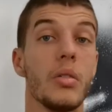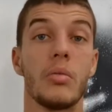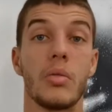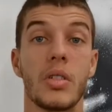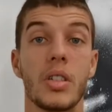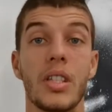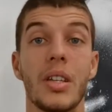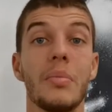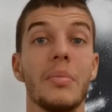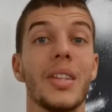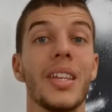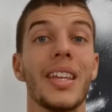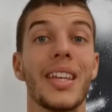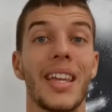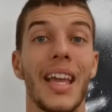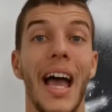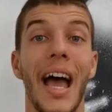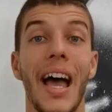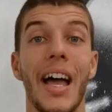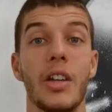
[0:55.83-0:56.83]
Something
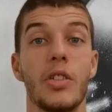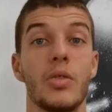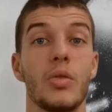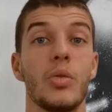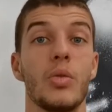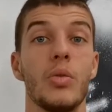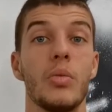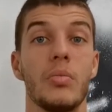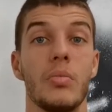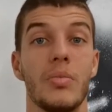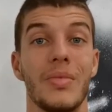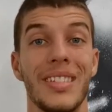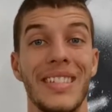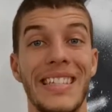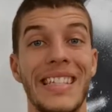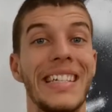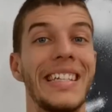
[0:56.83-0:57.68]
has to do